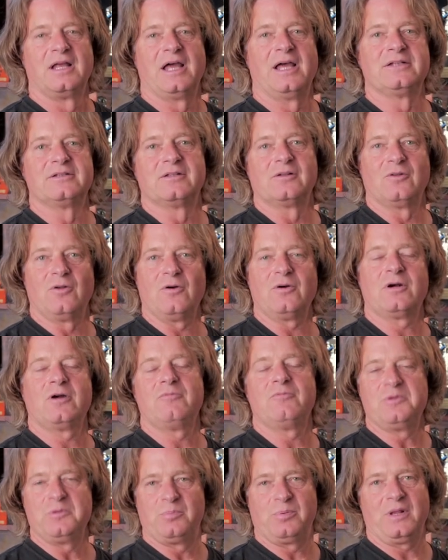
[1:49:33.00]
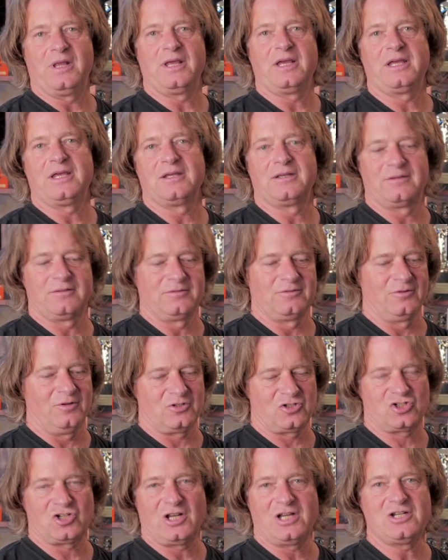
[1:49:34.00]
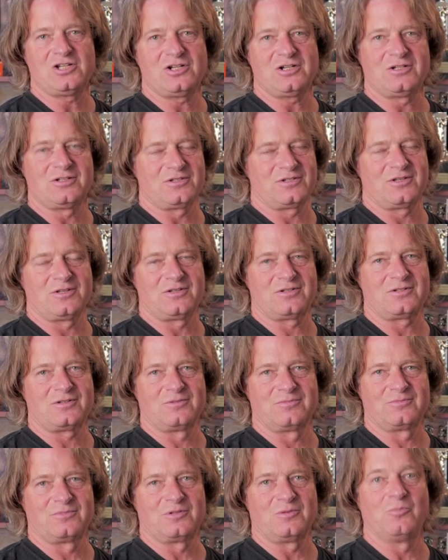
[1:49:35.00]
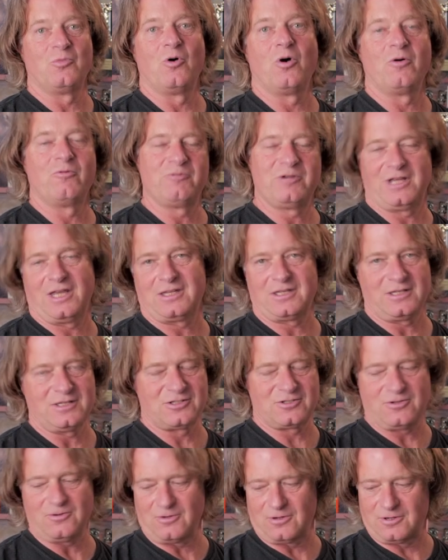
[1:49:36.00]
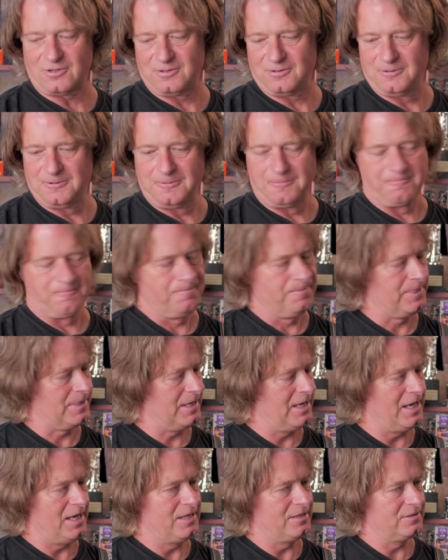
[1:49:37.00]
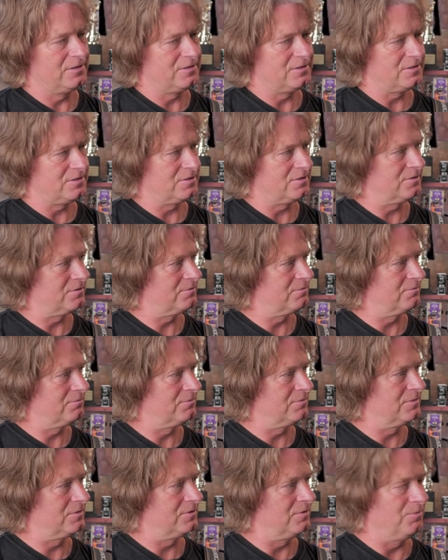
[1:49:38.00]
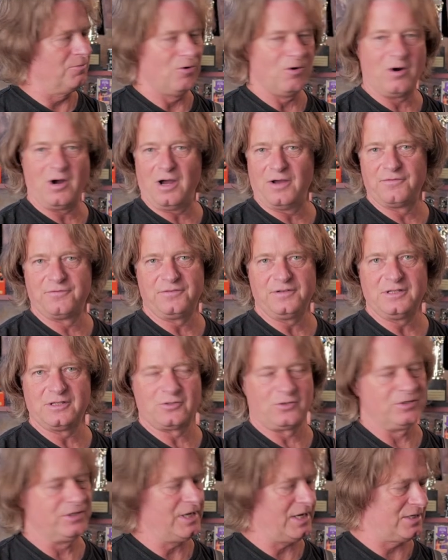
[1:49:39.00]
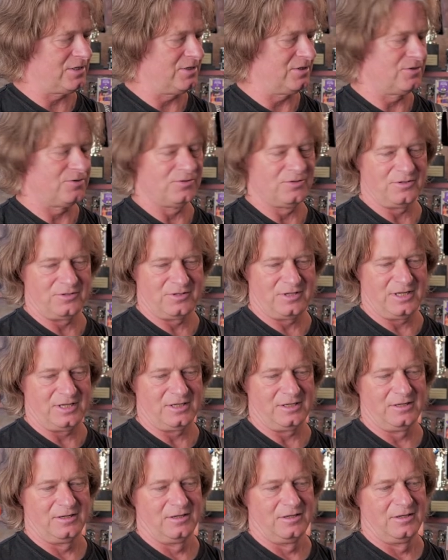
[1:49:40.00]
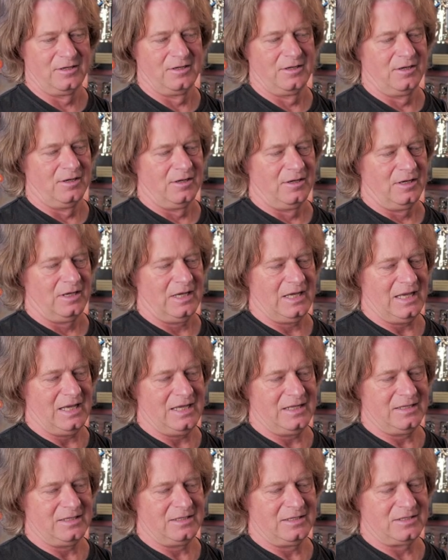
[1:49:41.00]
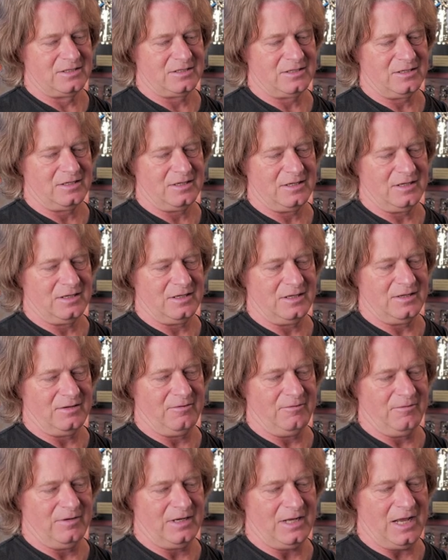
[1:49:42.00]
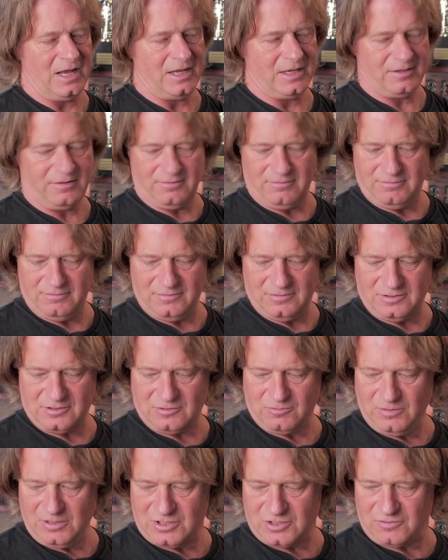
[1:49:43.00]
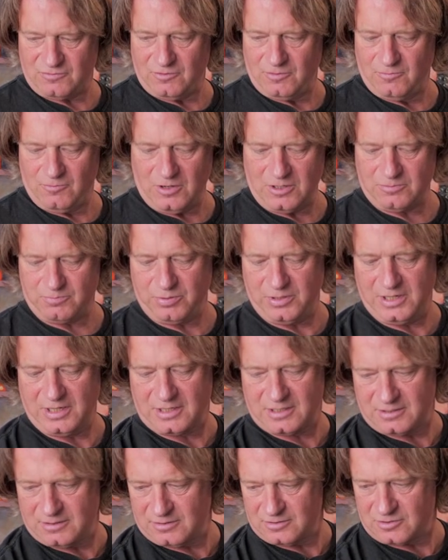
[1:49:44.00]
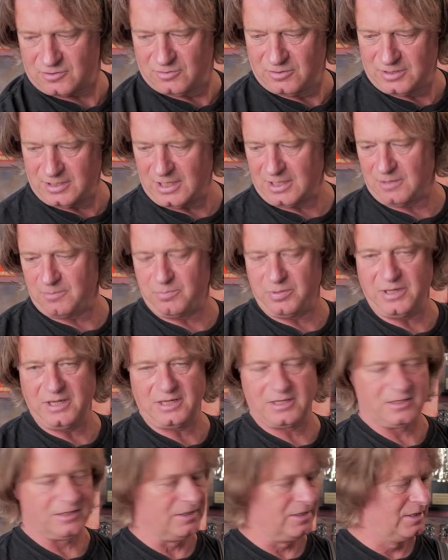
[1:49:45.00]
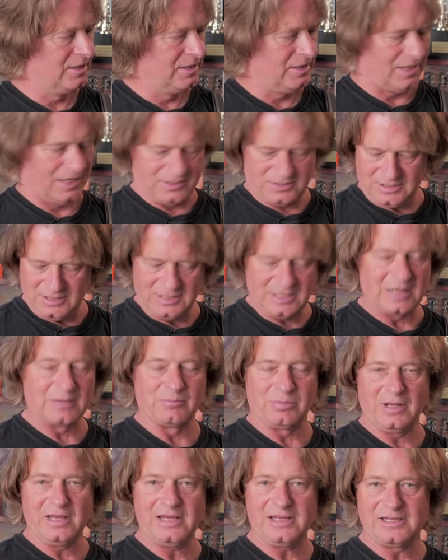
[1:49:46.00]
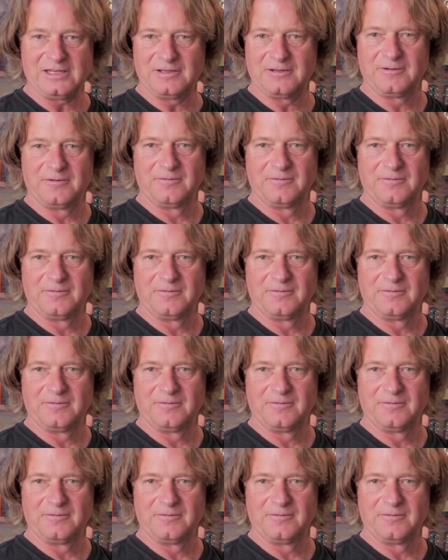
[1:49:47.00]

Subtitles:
and the longer we play, not changing the system, the more we get in sync. And the more I feel connected to the thing. And when I switch from one pick to another pick, I still can play.